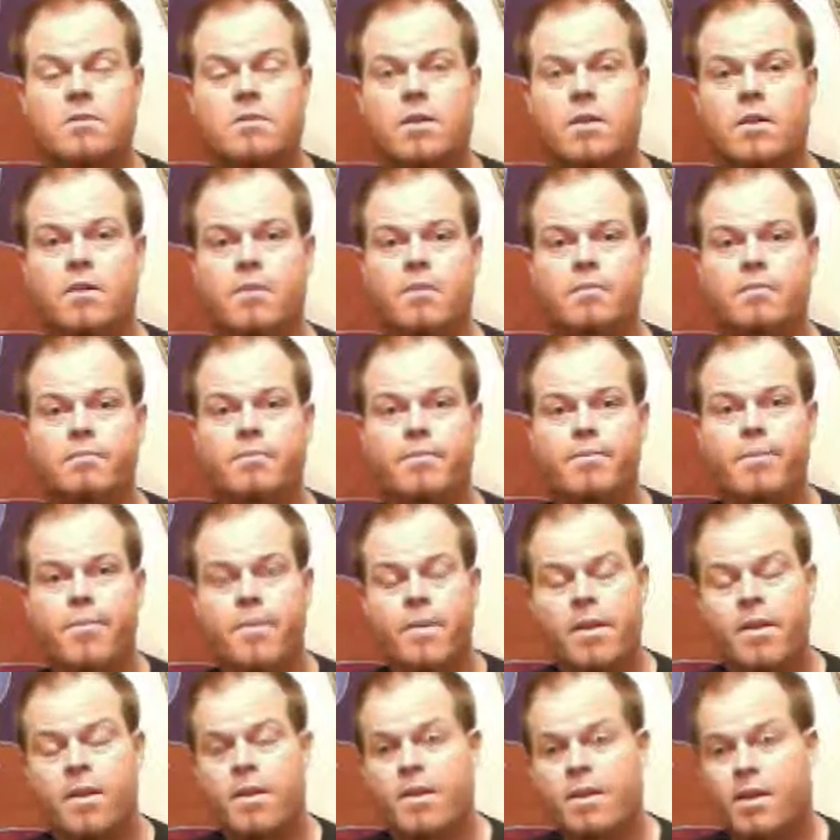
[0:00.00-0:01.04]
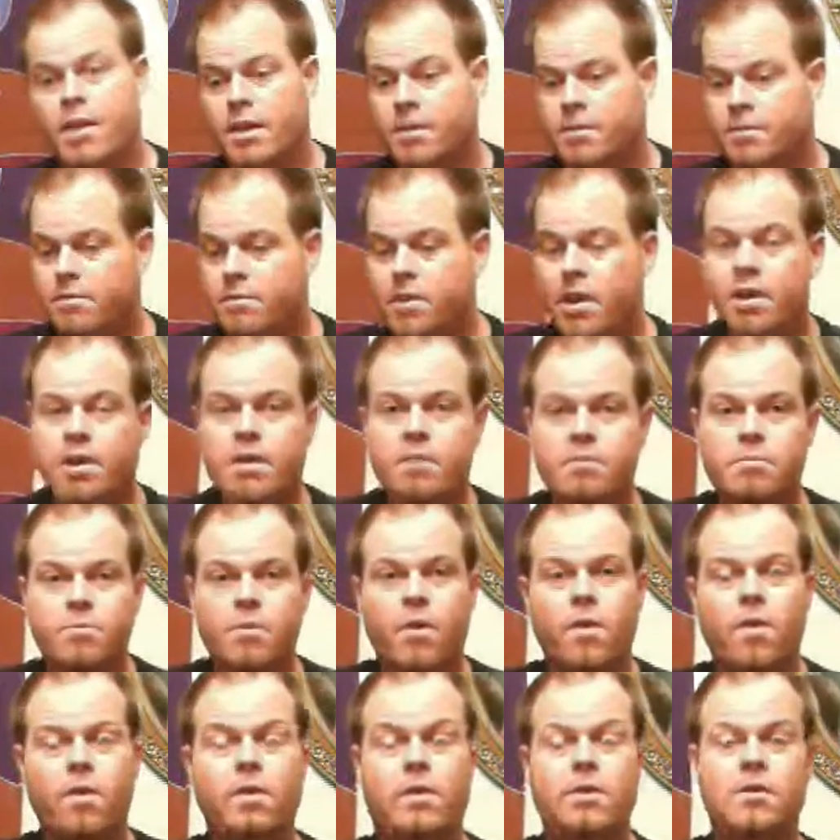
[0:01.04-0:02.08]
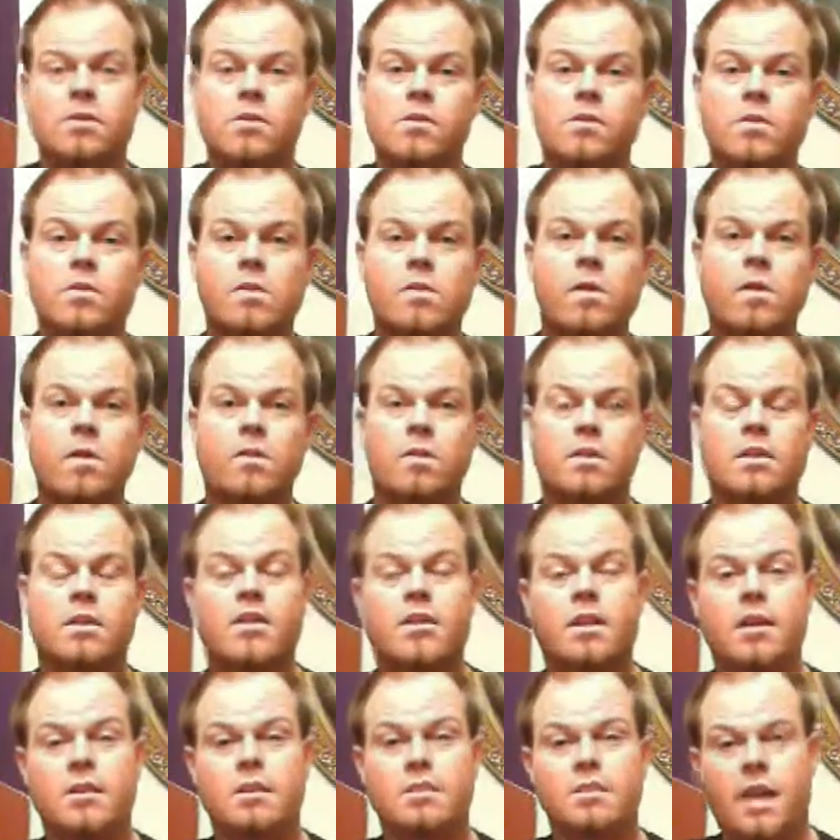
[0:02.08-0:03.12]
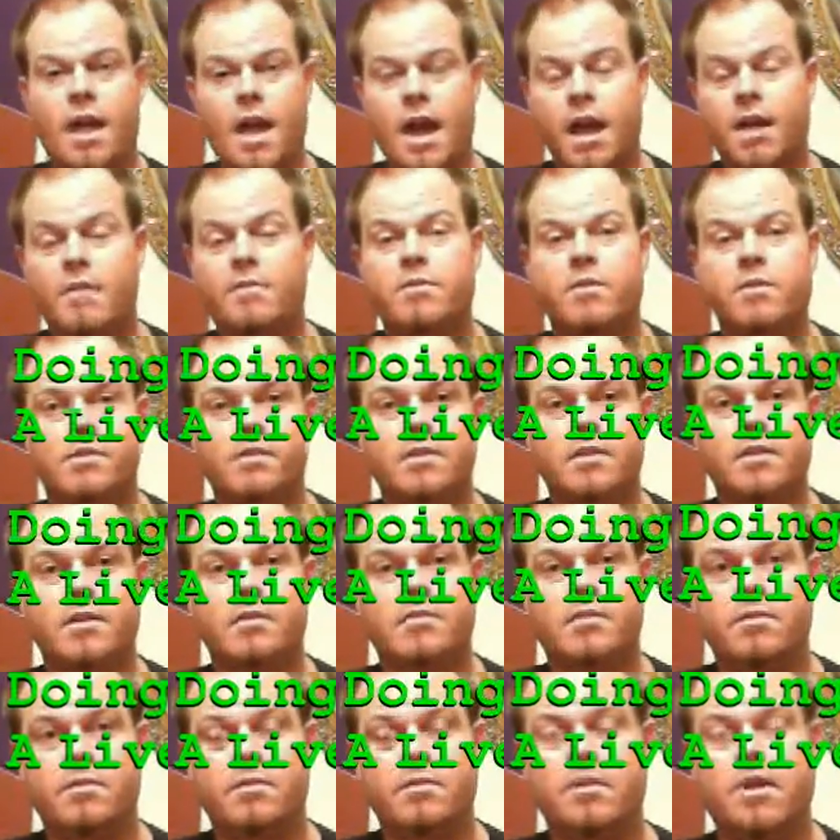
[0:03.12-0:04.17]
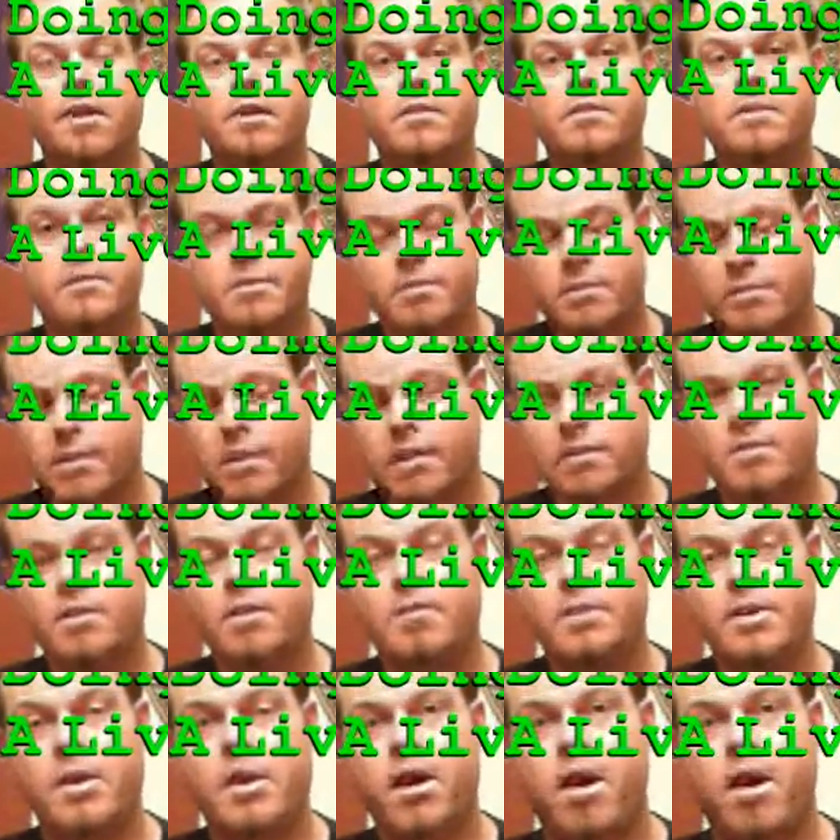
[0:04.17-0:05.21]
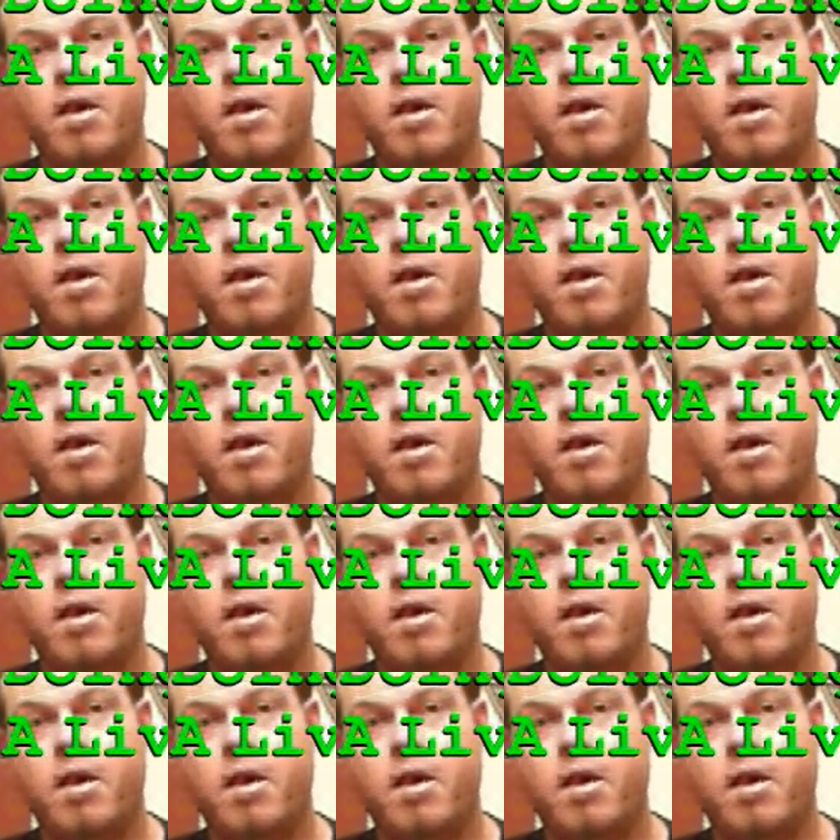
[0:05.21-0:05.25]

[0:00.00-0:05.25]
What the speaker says: So it's very important. Do a colon cleanse after your liver flush. That's be